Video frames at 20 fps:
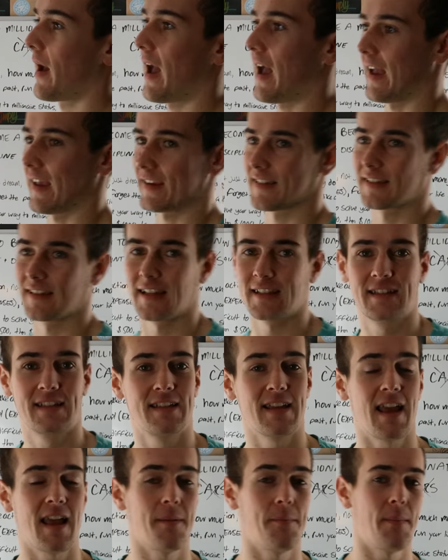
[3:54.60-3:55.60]
past, let's
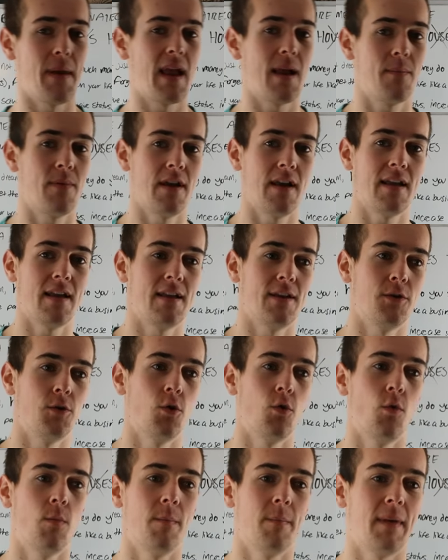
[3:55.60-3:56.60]
say maybe
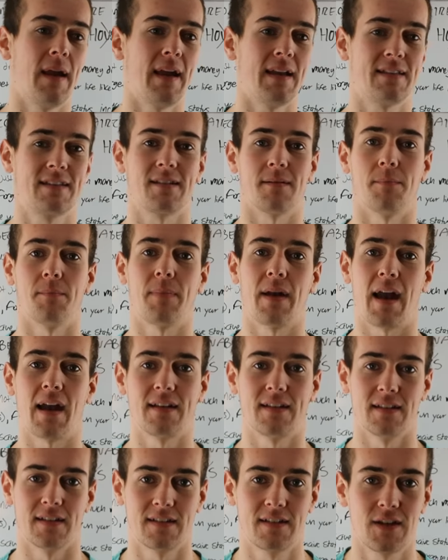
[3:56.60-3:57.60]
you made some
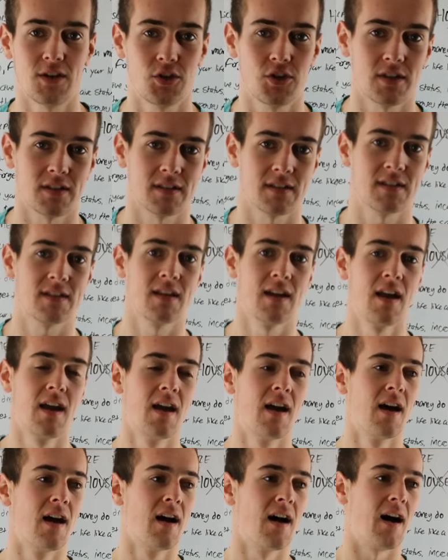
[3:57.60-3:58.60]
bad decisions,
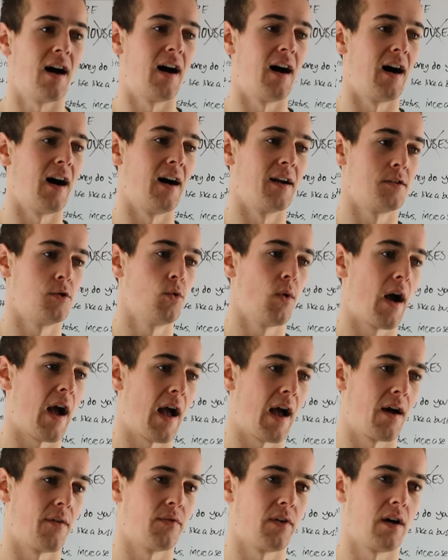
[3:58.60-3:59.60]
uh, you
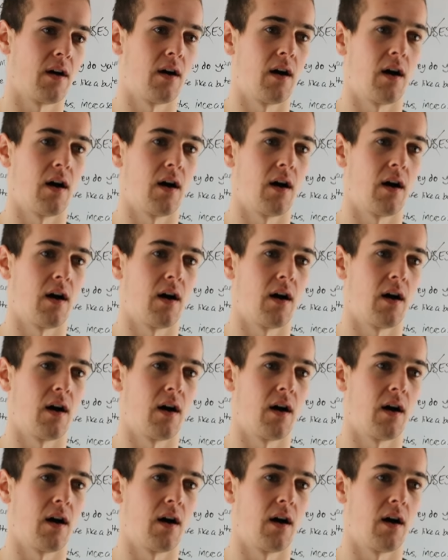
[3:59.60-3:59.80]
have,